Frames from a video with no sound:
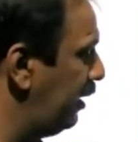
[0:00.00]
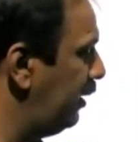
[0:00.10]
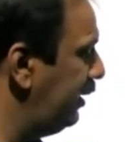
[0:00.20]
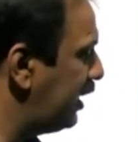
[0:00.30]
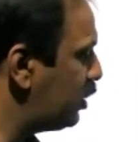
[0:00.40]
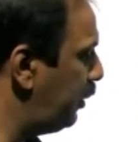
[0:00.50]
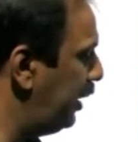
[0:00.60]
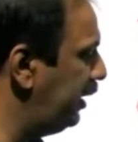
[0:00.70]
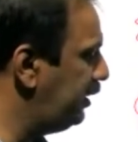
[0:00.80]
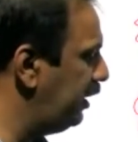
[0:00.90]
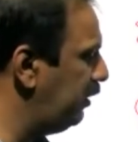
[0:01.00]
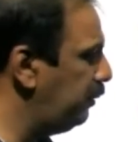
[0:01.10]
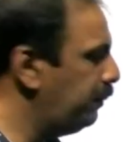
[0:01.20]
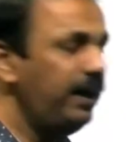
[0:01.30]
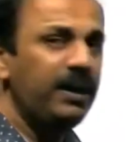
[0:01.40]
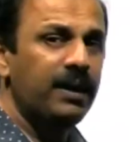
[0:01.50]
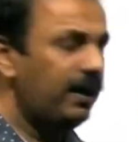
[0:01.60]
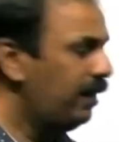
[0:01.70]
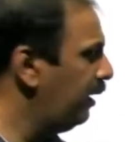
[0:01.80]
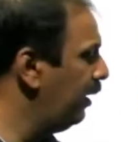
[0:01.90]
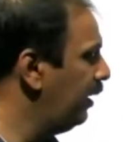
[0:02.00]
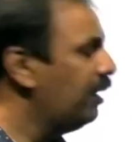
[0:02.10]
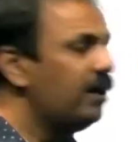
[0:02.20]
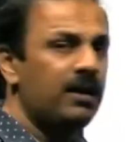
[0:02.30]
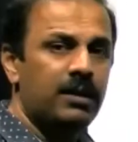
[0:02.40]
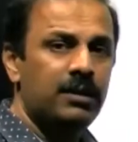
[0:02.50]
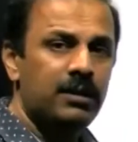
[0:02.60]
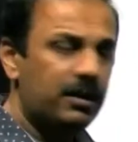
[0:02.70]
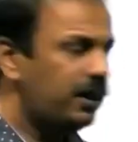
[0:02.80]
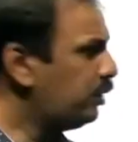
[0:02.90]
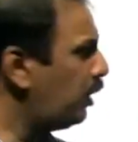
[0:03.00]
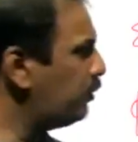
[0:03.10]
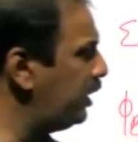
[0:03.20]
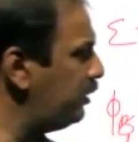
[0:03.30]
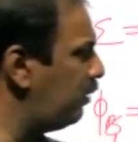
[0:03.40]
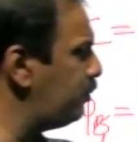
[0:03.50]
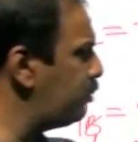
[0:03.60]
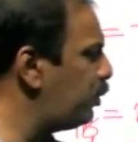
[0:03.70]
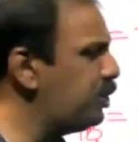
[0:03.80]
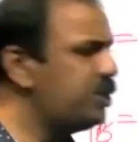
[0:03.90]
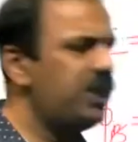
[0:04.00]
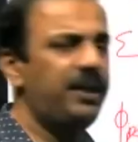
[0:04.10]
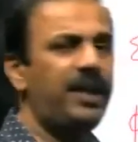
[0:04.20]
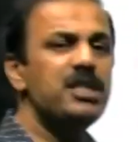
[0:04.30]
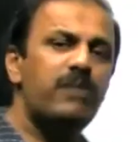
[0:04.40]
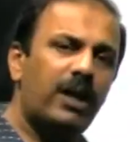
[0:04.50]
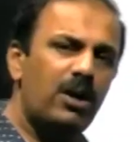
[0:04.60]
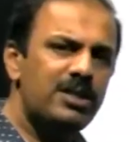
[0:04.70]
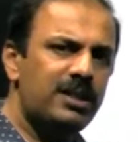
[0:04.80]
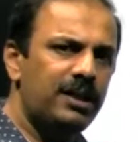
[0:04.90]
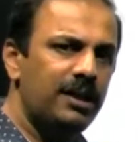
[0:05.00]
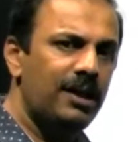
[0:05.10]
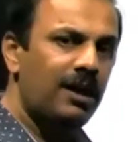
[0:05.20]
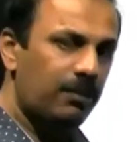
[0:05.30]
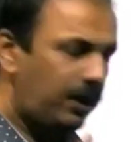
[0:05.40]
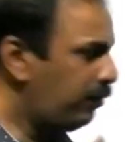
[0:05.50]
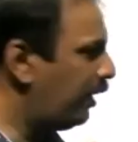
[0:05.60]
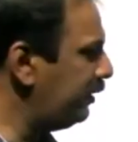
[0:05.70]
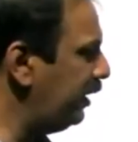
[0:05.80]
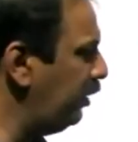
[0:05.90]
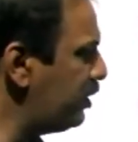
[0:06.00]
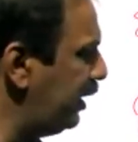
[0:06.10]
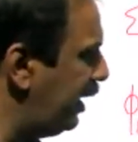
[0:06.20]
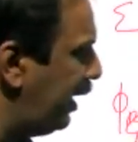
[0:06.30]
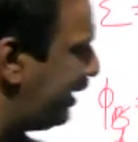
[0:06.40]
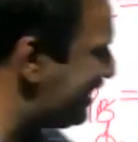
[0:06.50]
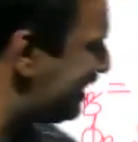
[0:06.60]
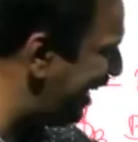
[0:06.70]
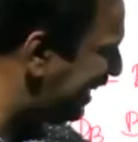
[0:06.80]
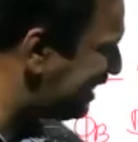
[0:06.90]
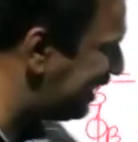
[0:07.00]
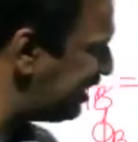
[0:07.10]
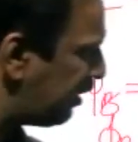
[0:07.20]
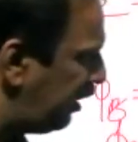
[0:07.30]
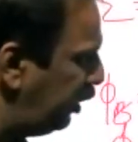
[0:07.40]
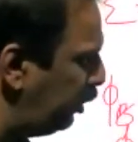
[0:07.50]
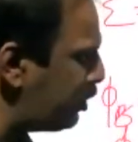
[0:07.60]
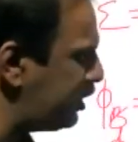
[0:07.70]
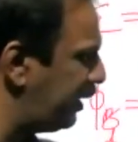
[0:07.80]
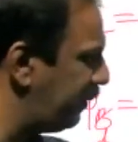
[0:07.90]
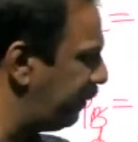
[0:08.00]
Dx by dt will be rate of change of position, that is velocity. But one thing you see here, this x is reducing.